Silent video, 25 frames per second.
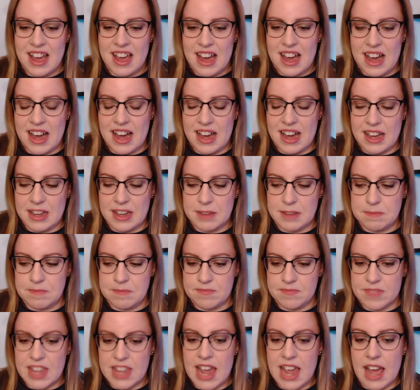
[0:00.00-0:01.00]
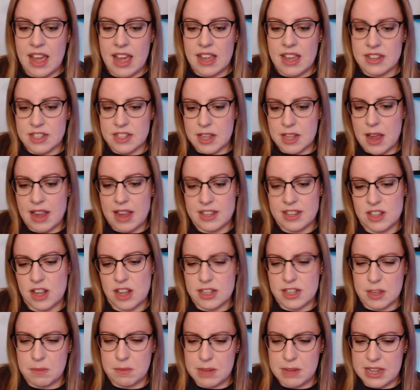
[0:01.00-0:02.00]
Yeah, so I saw
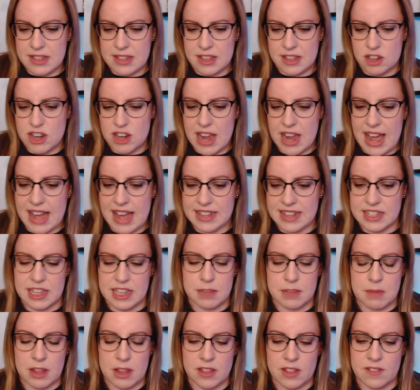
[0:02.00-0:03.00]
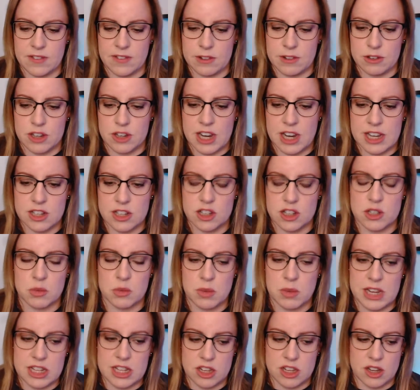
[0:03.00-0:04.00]
somebody in the chat asking about the food changes.
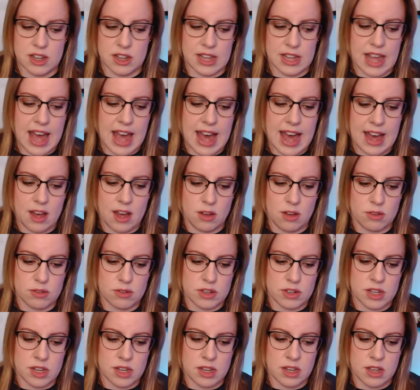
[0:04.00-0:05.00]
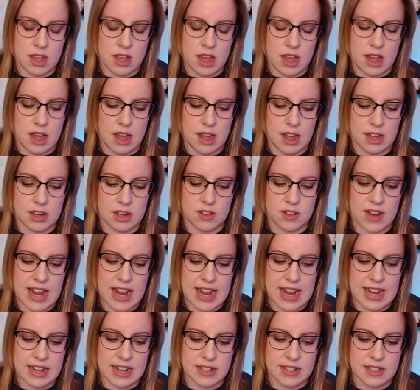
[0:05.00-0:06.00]
We took out
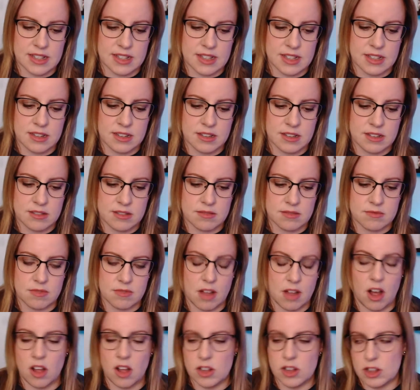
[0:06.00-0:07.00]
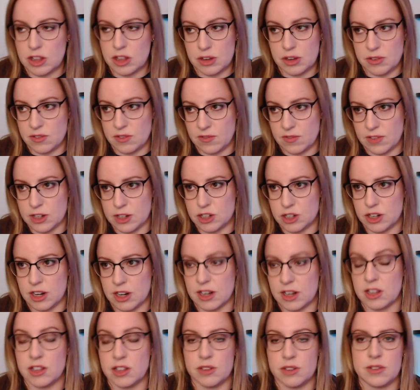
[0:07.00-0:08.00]
grains, all gluten for
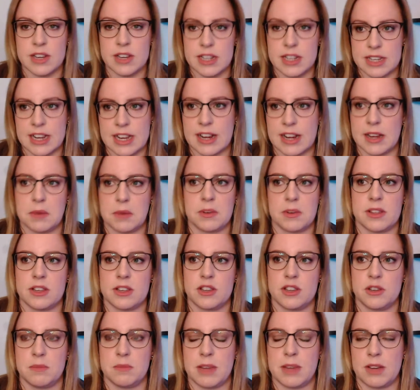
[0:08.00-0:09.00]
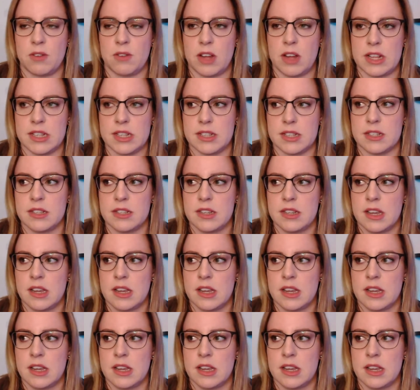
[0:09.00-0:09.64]
sure. Gluten and dairy were the two big ones.